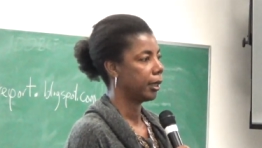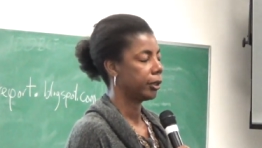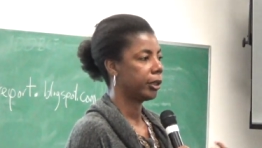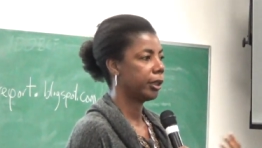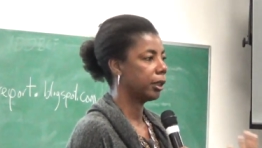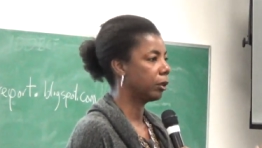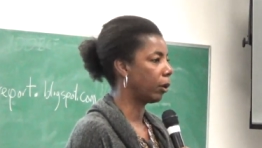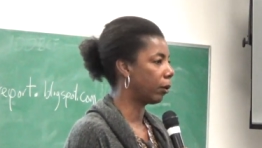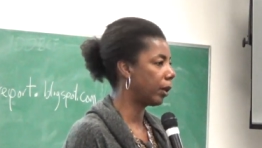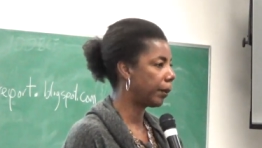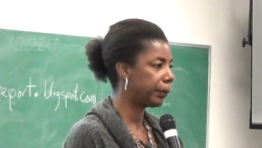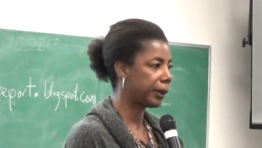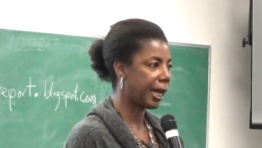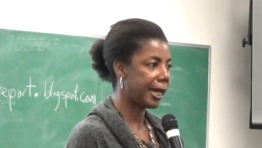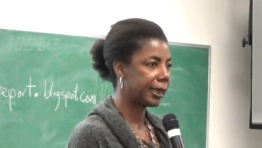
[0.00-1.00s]
she didn't grow
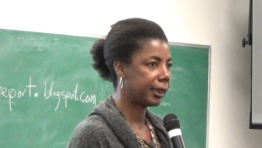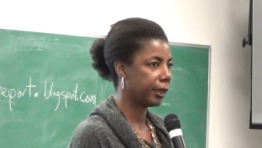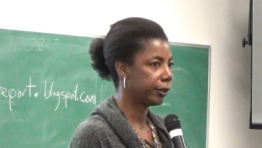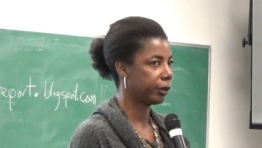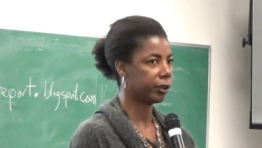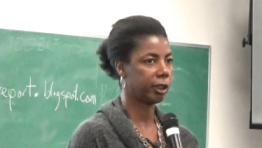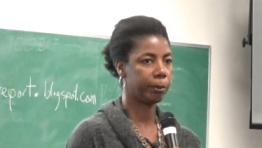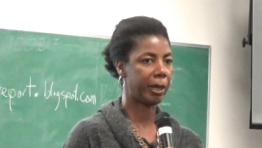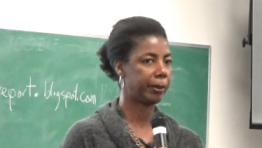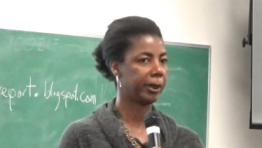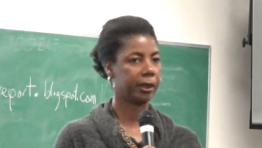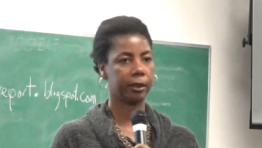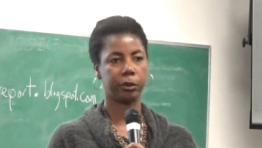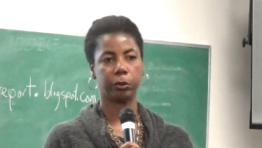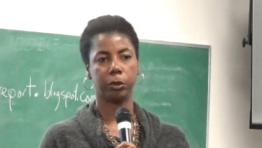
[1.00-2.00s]
up like this, and she may be
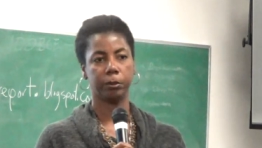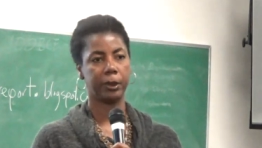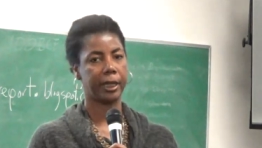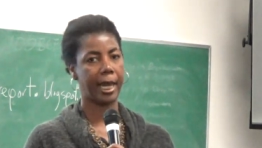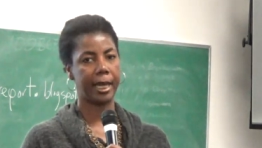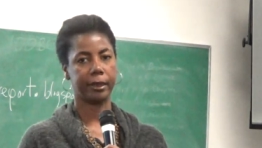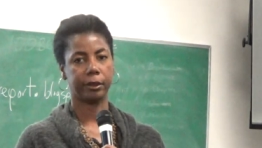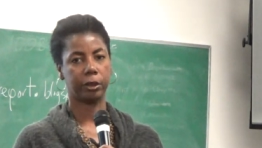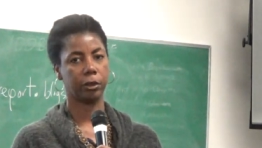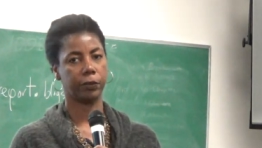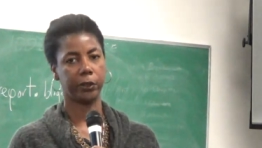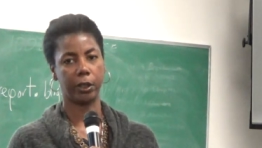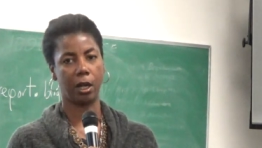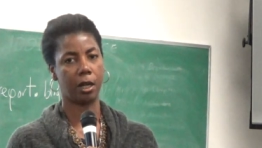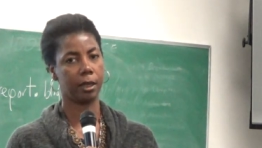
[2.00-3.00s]
in this room tonight, so if
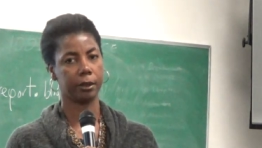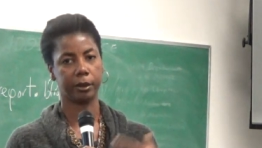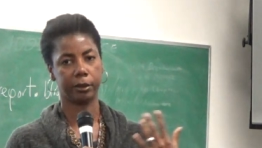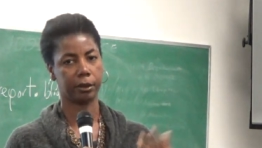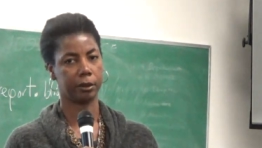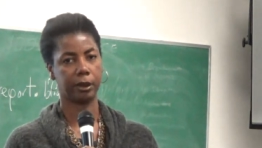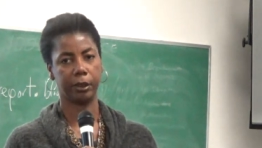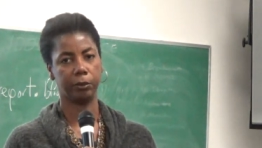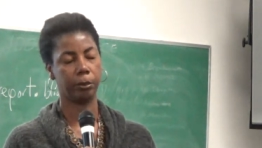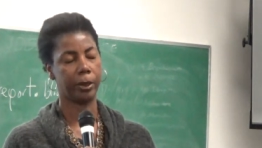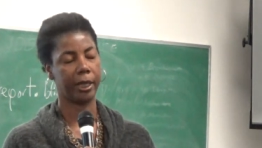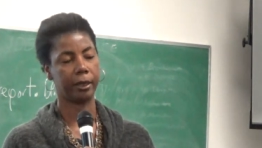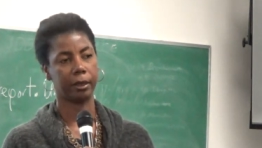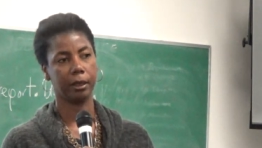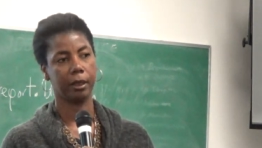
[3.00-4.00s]
you are, this is even
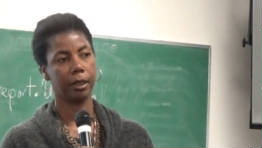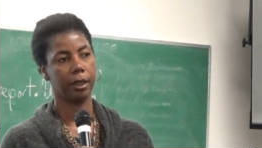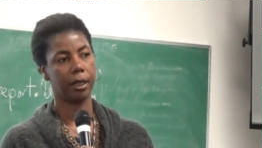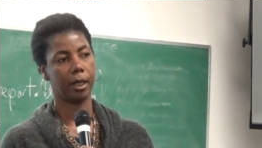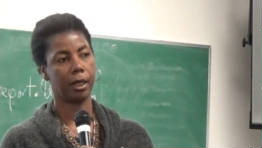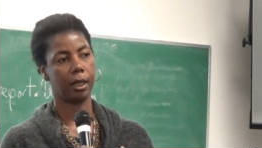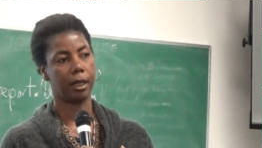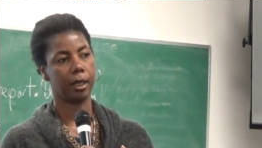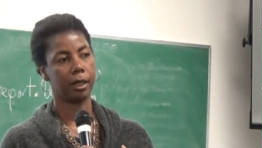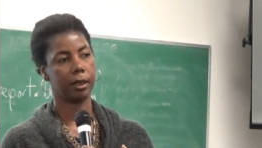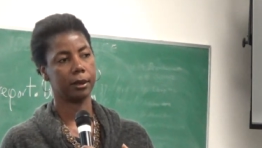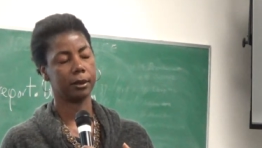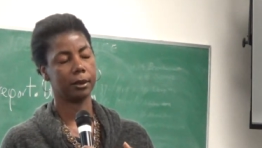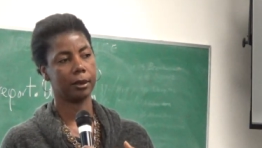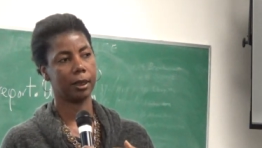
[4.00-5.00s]
better. Uh,
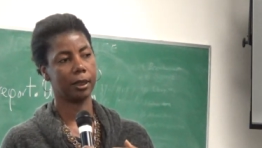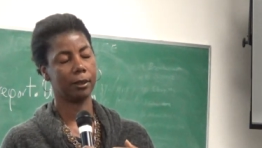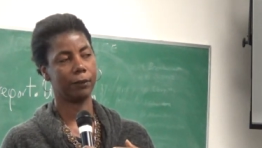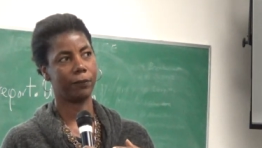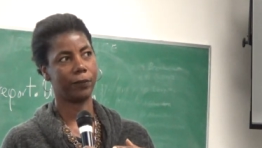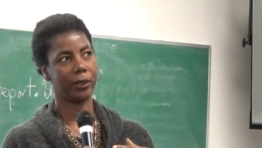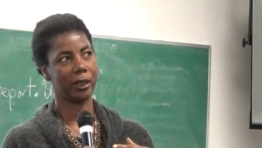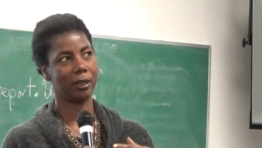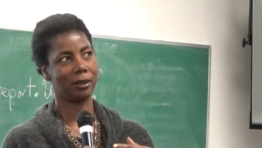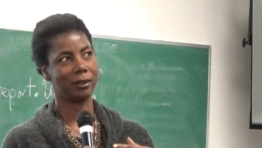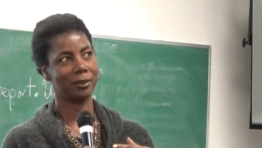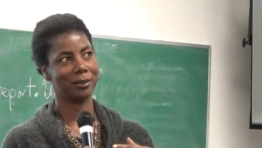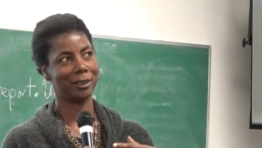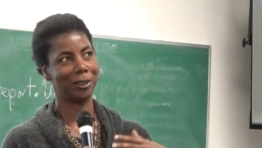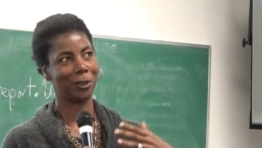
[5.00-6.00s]
didn't
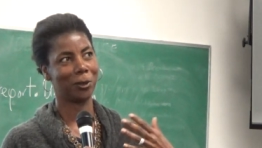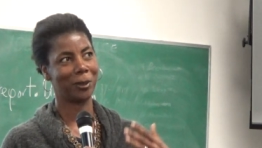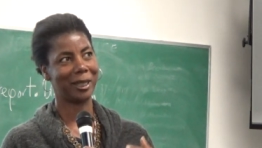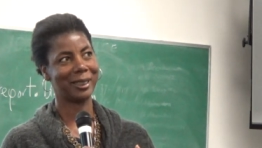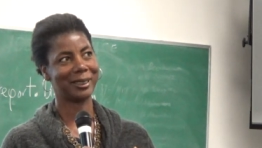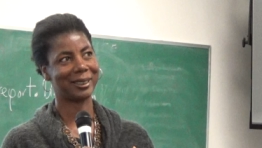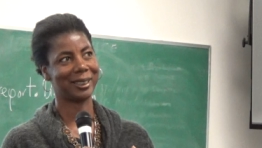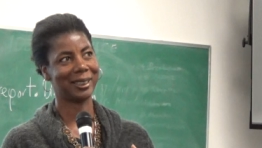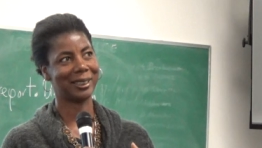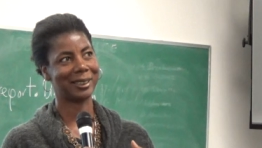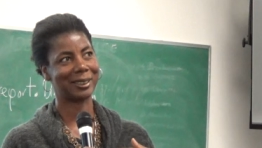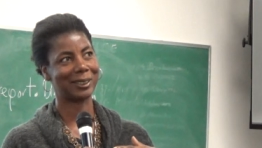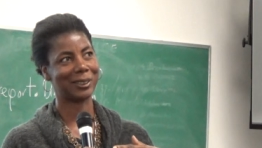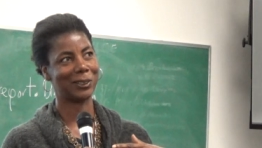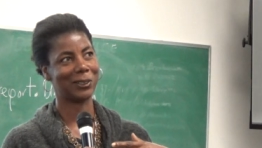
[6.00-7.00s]
feel, you know,
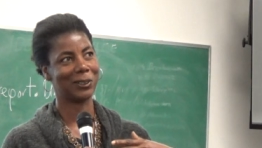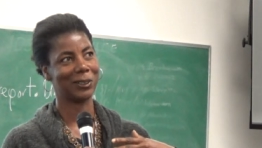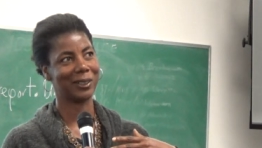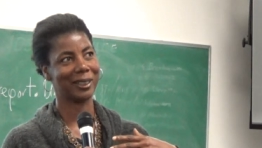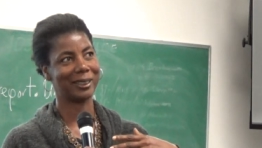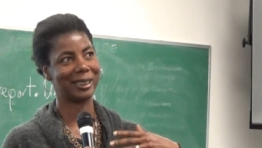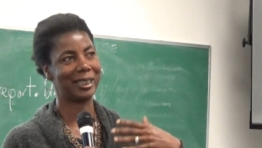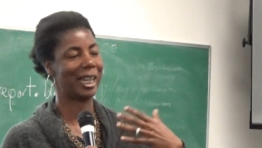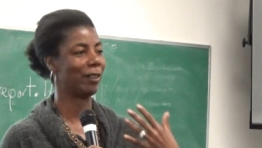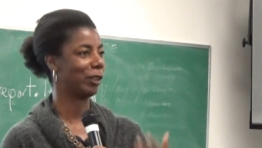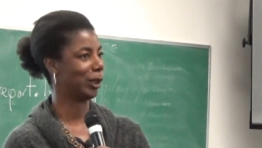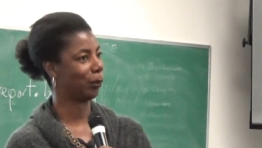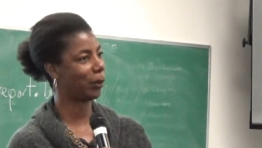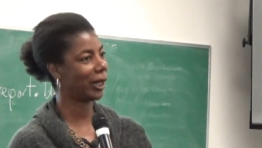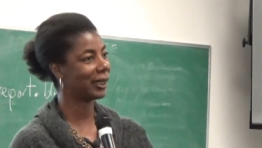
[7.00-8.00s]
racist or didn't have
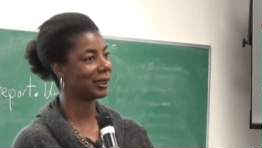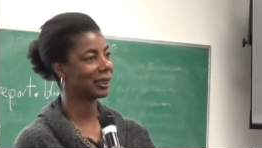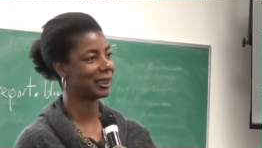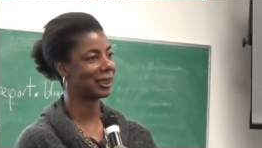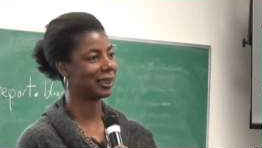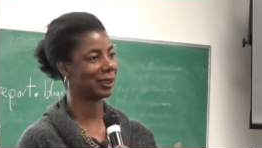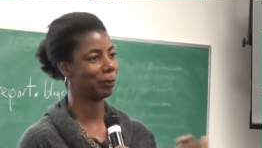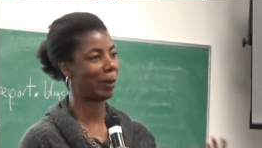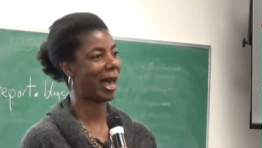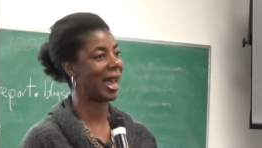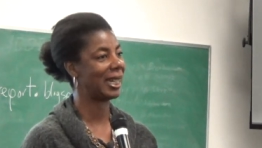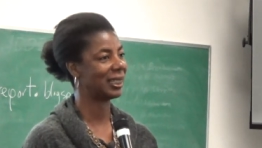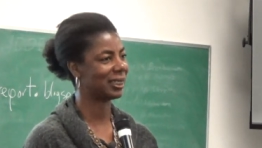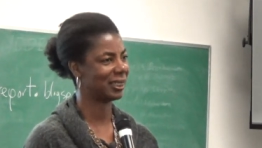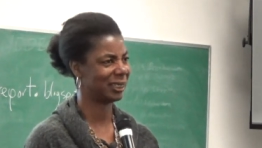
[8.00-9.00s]
any prejudices,
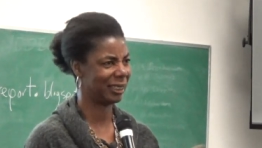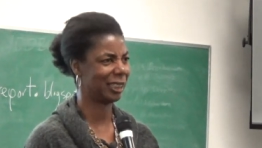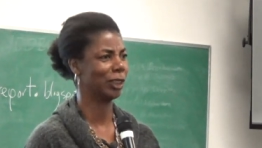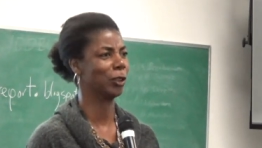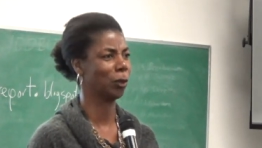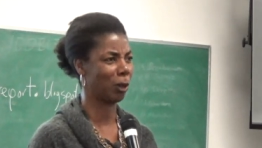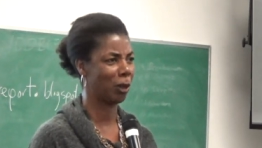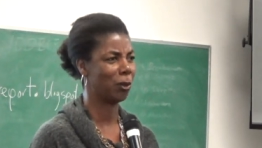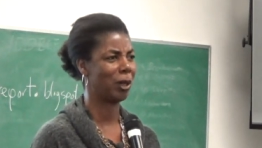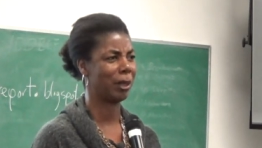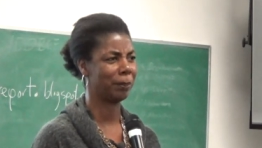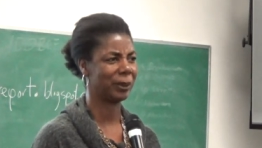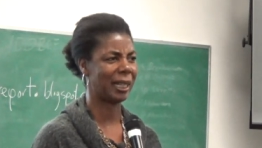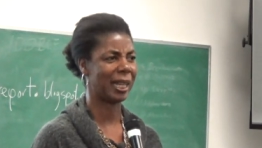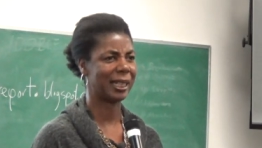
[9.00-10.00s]
biases, didn't grow
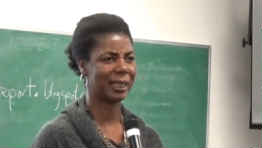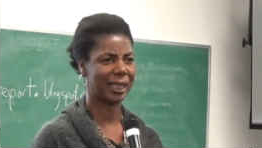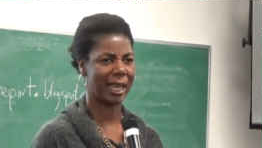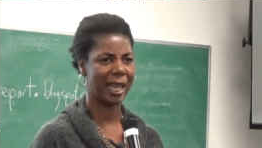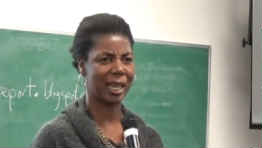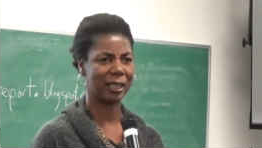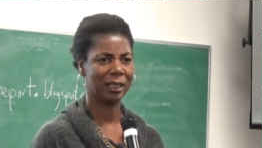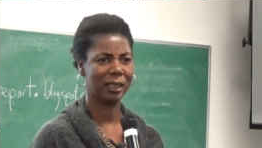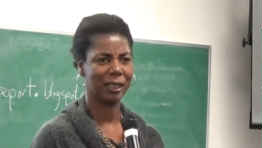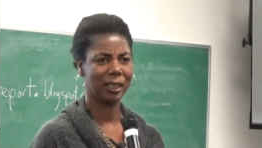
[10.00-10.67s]
up like that.